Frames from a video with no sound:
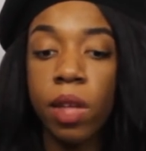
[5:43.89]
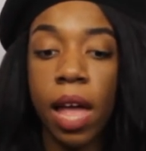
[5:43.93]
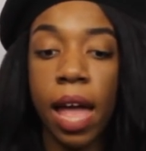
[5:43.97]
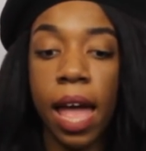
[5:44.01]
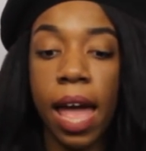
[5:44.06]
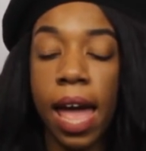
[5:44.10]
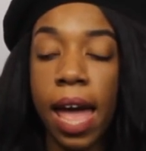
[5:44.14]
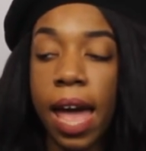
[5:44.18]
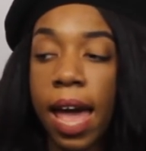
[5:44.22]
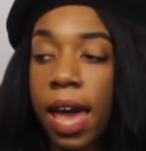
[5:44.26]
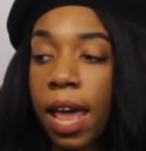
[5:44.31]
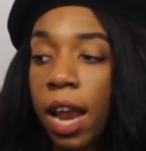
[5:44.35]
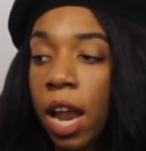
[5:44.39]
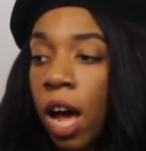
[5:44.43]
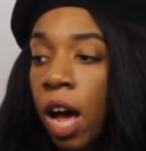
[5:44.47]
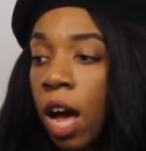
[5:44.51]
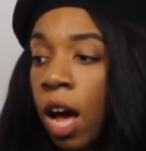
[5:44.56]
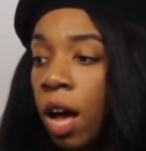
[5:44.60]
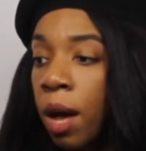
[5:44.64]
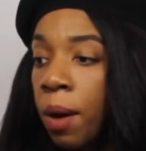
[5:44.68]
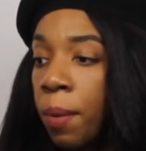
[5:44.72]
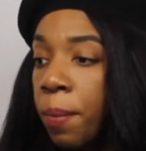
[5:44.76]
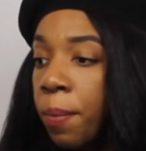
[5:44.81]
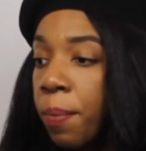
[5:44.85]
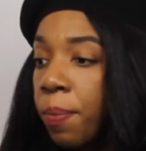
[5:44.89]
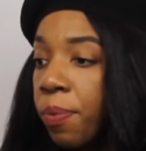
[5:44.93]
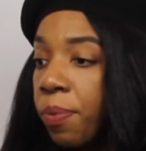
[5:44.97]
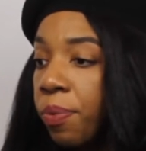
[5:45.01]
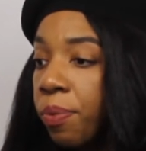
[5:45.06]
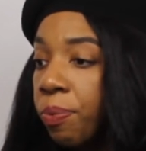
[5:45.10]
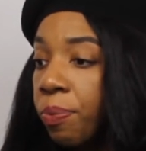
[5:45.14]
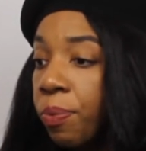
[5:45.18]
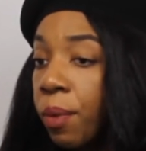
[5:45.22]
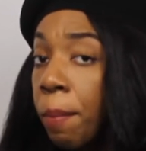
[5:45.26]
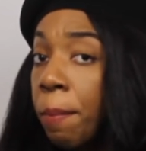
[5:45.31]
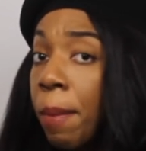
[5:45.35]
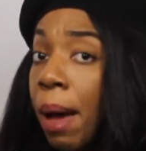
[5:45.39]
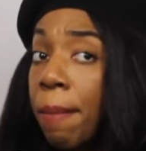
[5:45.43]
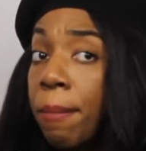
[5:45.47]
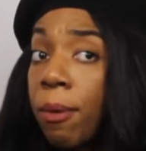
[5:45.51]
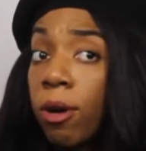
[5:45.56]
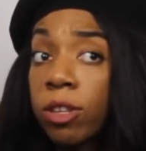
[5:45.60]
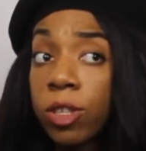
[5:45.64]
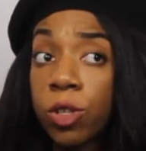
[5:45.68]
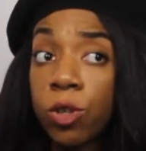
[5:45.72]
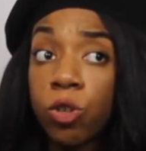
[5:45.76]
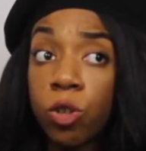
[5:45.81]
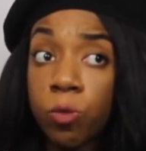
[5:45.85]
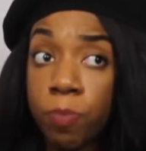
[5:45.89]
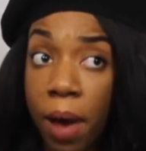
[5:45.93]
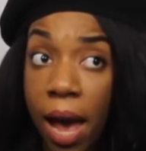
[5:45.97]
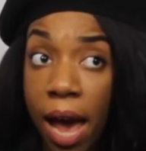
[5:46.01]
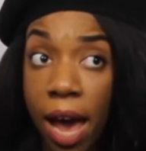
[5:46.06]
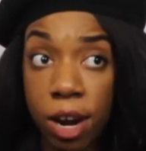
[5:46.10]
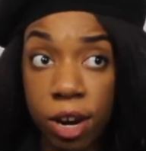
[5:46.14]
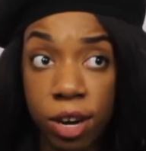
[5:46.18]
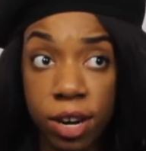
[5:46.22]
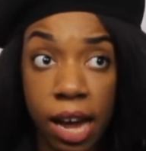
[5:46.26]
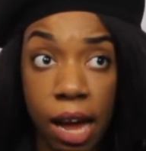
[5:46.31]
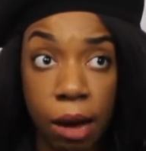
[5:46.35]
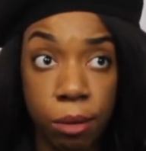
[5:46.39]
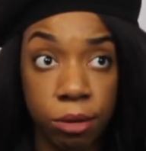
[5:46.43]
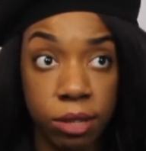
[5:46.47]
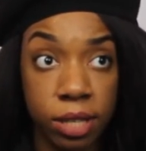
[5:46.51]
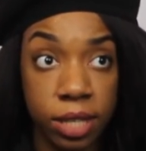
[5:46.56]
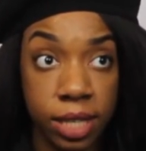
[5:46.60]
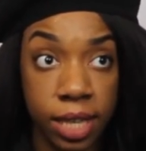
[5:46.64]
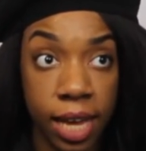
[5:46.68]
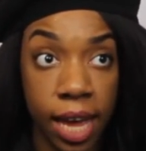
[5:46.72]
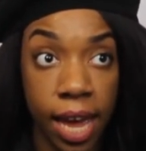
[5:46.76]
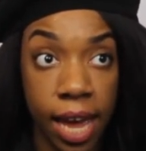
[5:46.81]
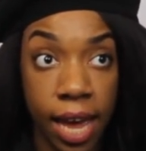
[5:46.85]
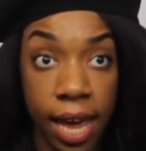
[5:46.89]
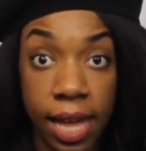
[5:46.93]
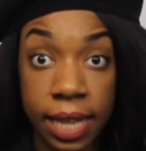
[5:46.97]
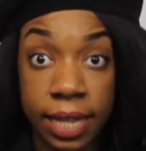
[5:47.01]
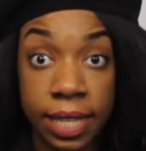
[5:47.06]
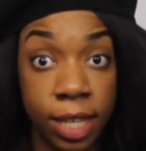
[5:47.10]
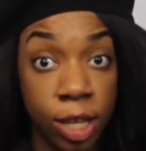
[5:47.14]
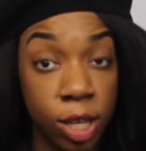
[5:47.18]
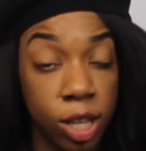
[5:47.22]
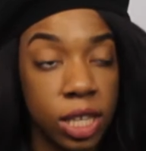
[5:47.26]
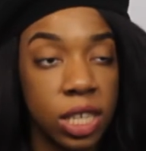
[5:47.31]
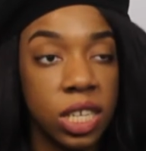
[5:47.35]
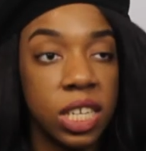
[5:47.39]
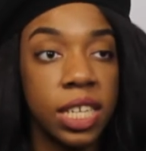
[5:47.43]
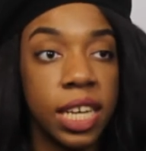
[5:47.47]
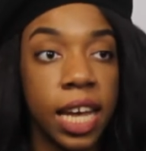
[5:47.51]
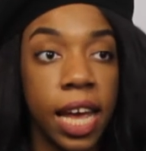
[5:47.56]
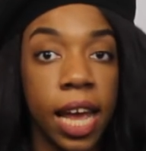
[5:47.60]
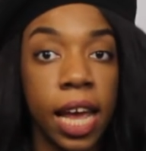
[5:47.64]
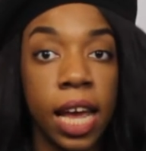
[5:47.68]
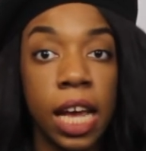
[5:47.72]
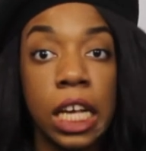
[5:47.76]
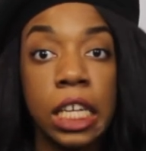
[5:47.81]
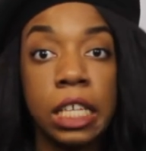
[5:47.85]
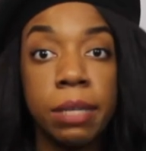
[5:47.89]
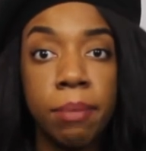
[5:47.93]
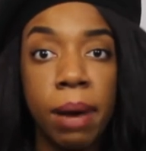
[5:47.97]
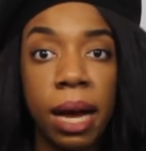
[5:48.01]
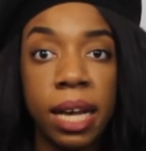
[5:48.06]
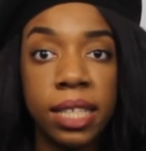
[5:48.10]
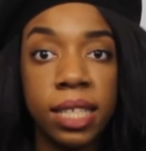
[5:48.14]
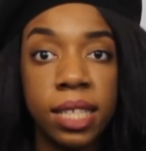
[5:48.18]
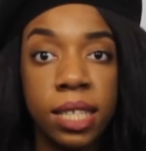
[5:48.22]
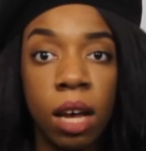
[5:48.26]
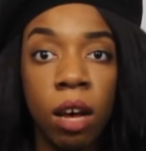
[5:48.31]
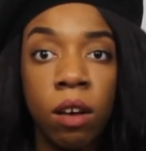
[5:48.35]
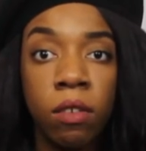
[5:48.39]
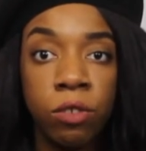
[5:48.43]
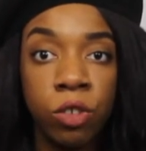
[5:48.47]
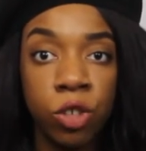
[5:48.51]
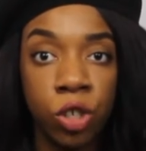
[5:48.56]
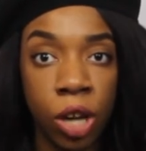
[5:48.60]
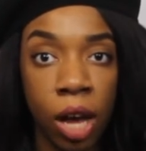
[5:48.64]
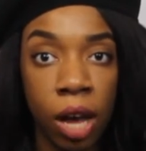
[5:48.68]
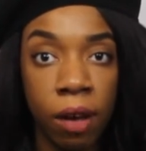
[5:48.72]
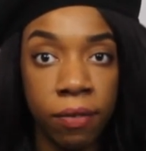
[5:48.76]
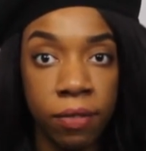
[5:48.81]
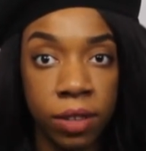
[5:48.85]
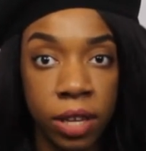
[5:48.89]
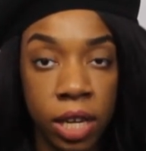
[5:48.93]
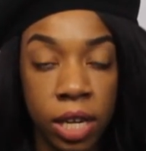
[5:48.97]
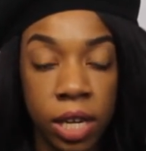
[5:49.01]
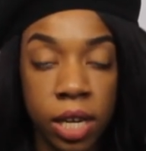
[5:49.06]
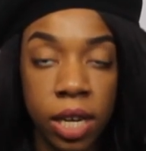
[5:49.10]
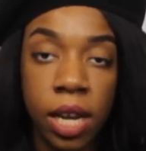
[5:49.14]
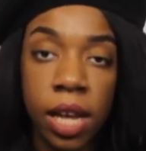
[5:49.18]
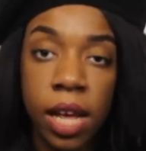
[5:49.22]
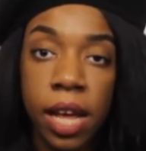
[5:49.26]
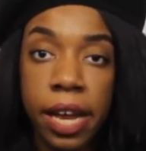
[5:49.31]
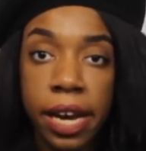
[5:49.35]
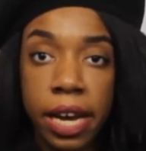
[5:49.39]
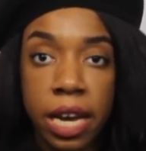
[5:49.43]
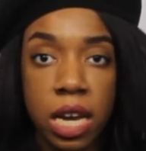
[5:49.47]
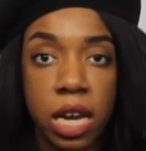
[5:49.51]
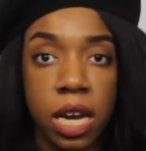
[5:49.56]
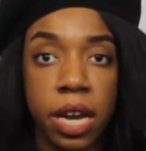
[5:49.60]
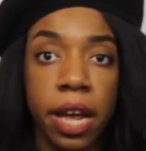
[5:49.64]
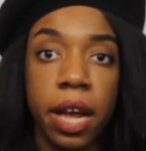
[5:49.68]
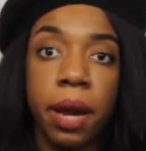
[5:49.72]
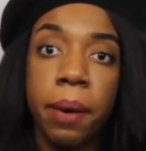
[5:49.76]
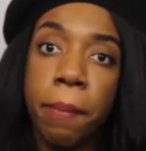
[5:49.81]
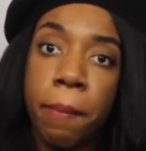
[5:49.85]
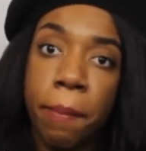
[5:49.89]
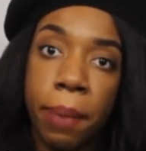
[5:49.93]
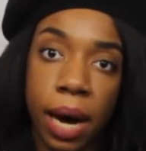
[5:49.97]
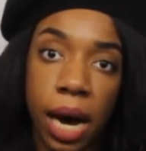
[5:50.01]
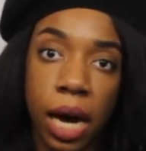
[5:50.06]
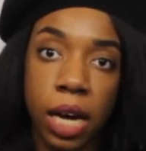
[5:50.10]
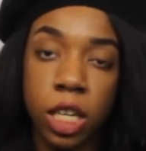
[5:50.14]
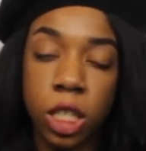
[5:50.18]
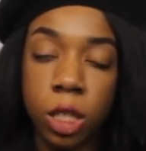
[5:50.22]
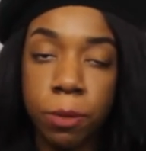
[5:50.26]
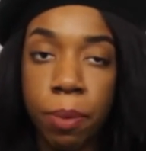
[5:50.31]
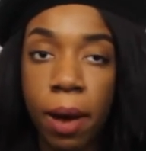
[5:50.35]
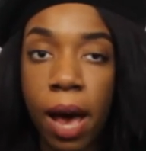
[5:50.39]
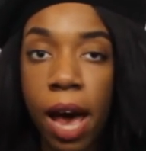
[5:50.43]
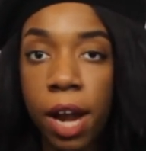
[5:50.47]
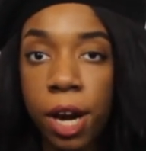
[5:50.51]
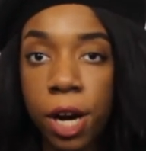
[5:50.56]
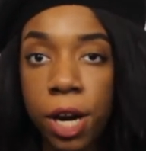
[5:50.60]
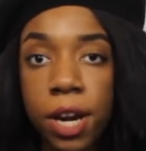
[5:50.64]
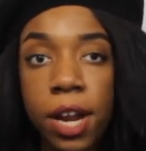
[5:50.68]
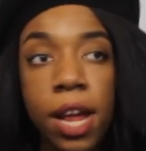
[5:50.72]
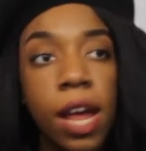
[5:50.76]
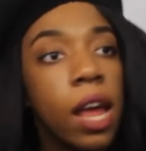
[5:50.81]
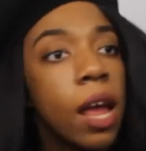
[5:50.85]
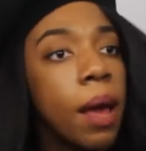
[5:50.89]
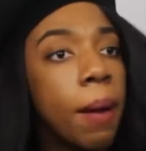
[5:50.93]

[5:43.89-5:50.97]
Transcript: And my most used pattern, I would say, till this day, is my self-drafted knit bodice pattern.